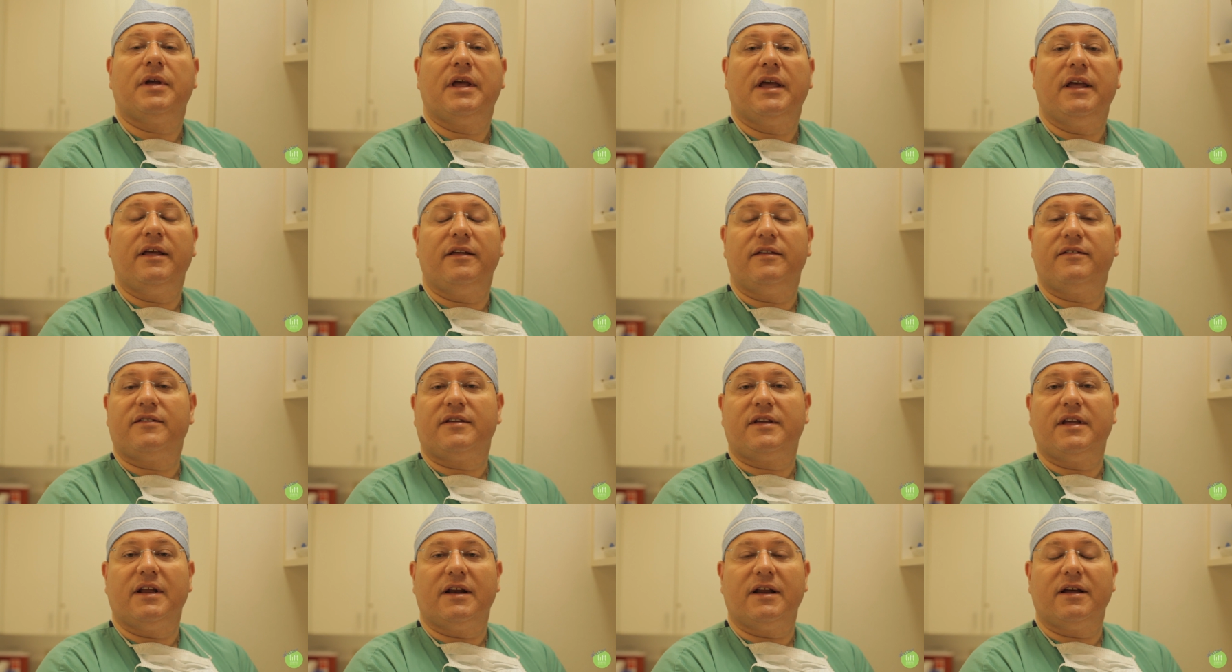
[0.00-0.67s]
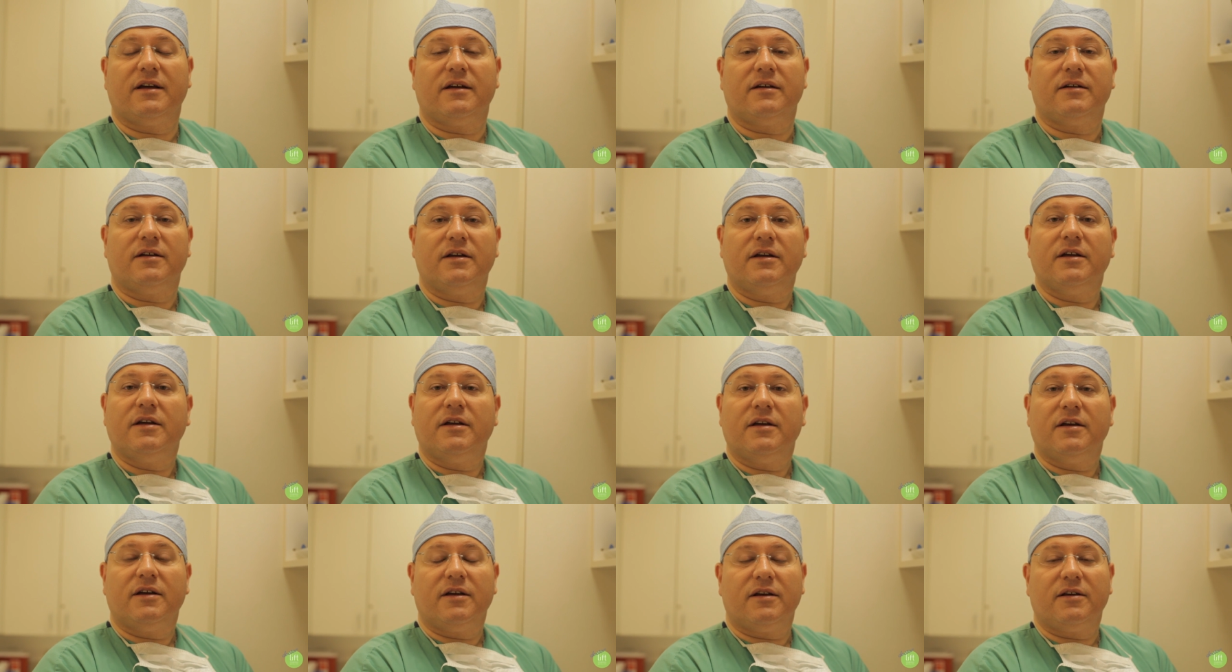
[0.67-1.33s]
is gonna
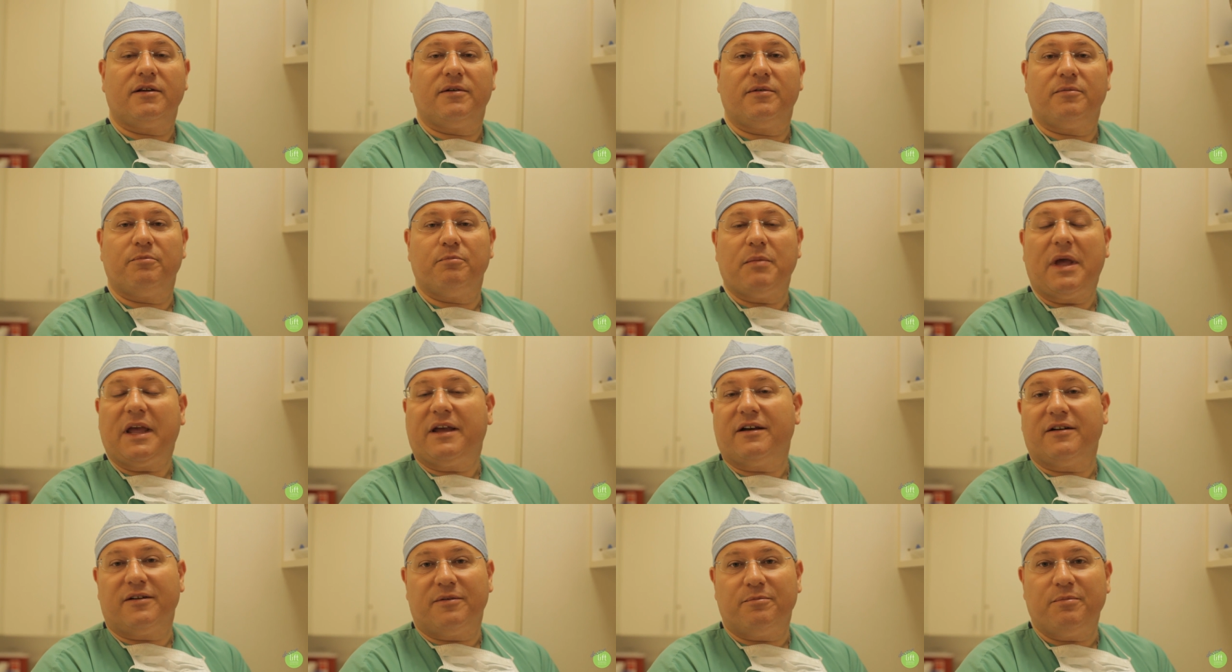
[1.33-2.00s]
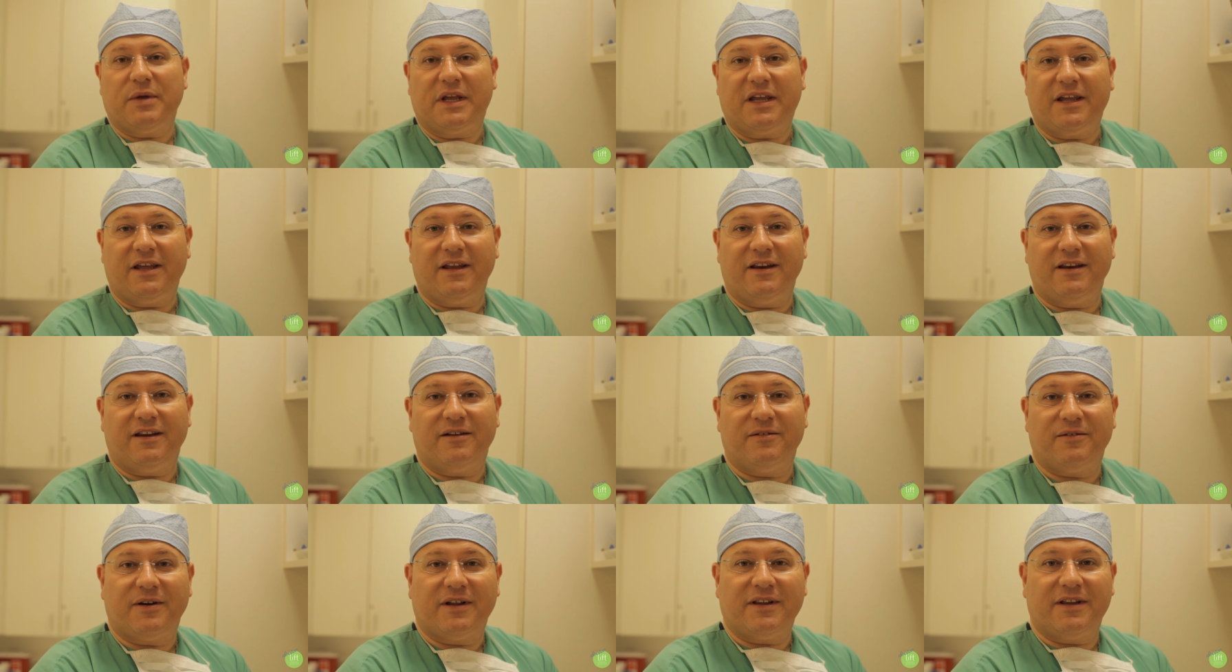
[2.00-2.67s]
make her
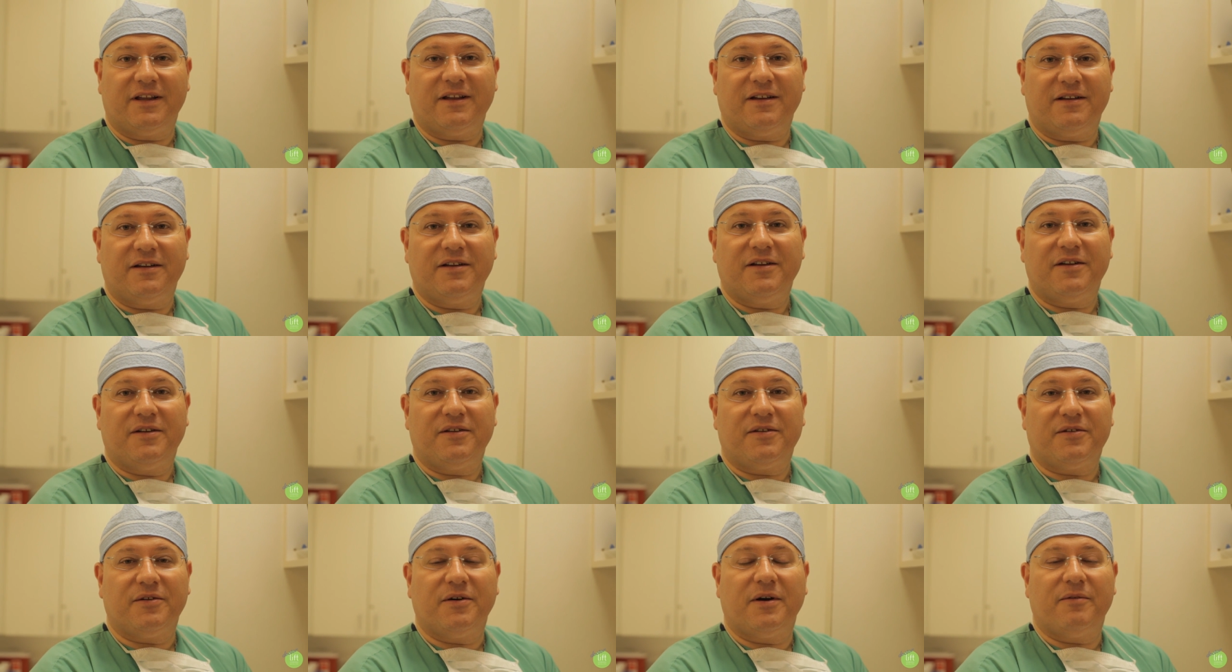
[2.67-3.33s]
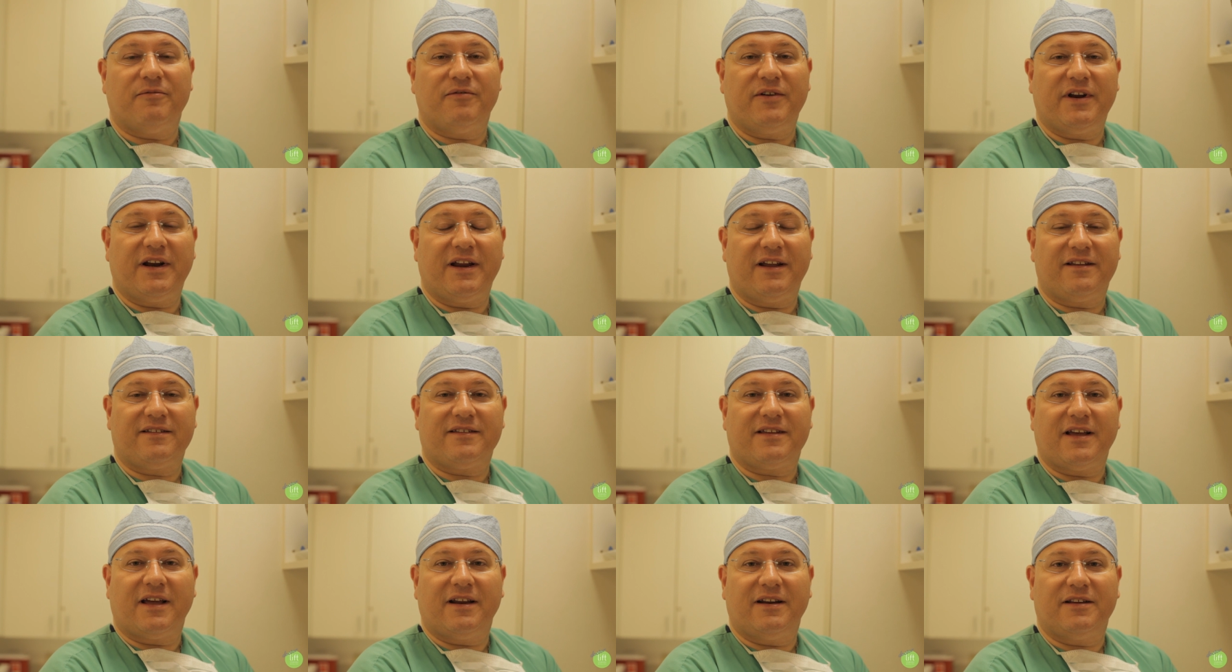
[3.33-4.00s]
bikini ready. So I'm very
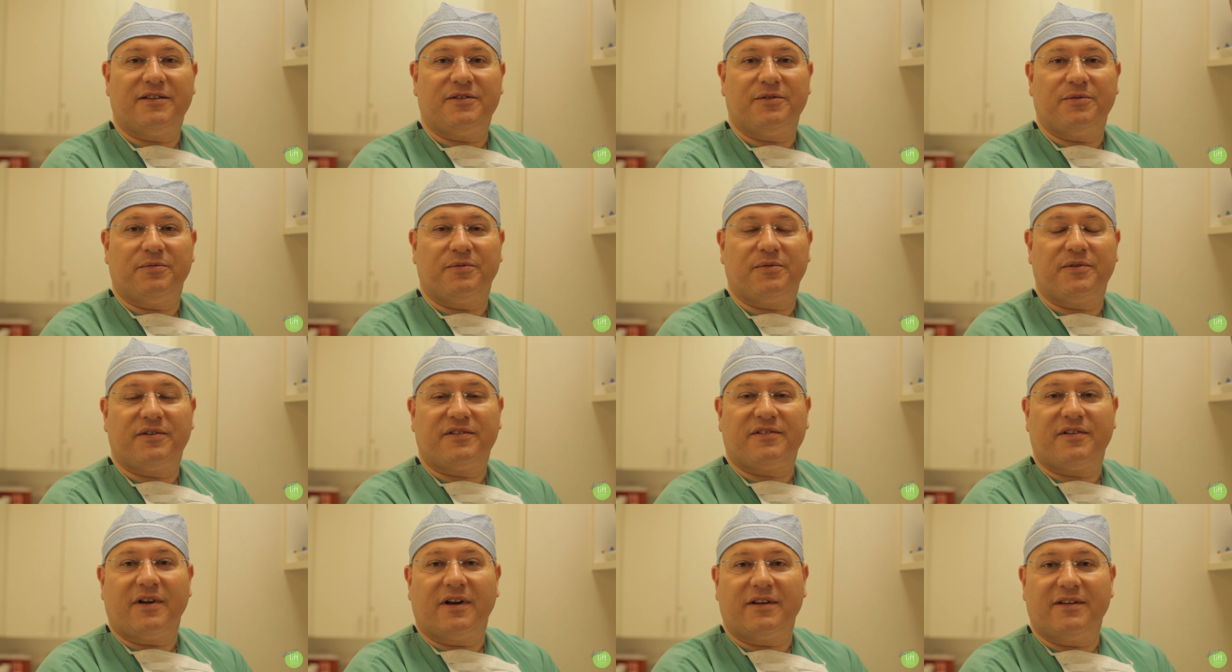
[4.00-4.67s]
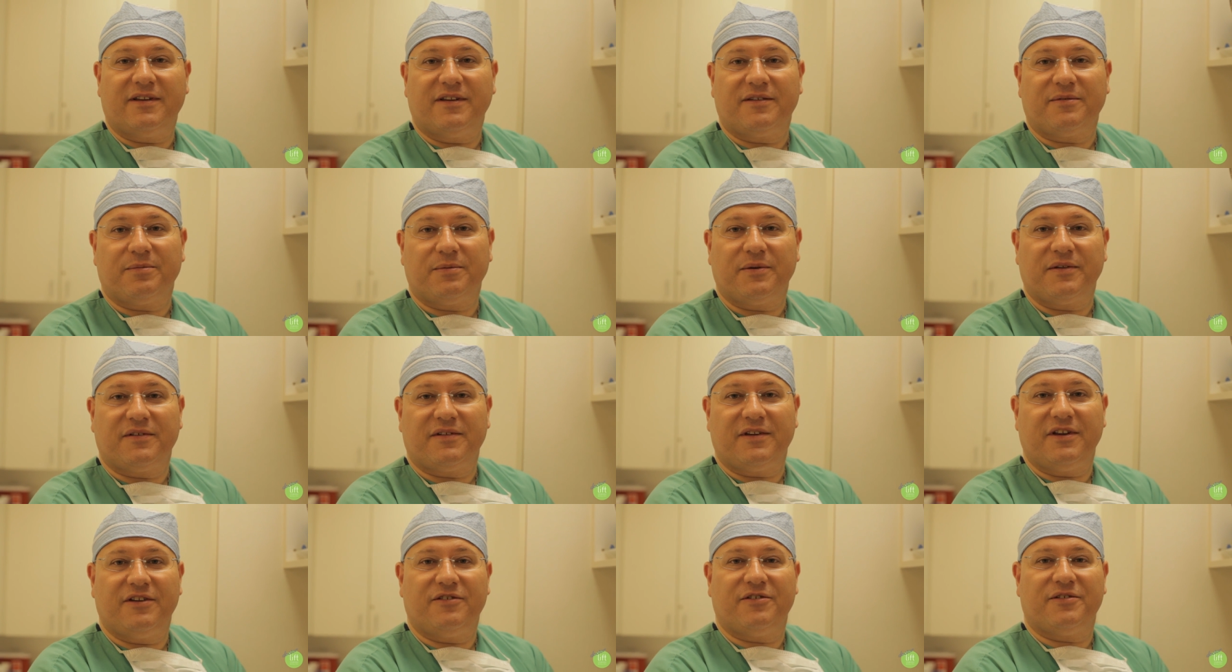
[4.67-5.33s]
excited to start this
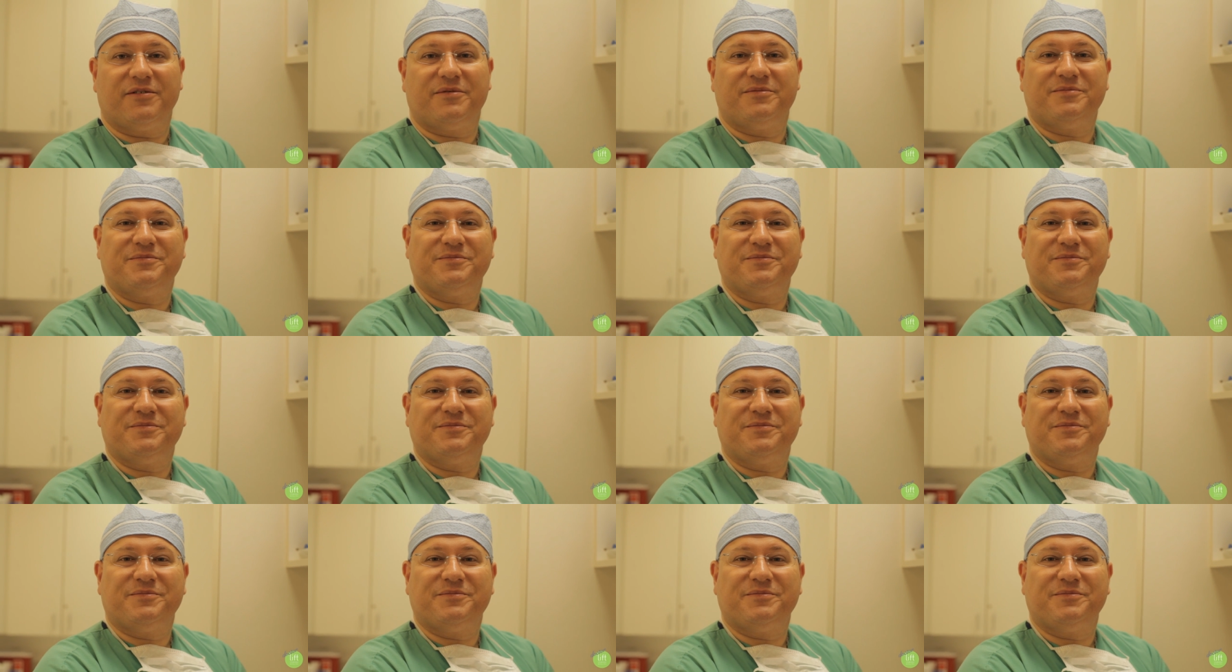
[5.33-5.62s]
procedure.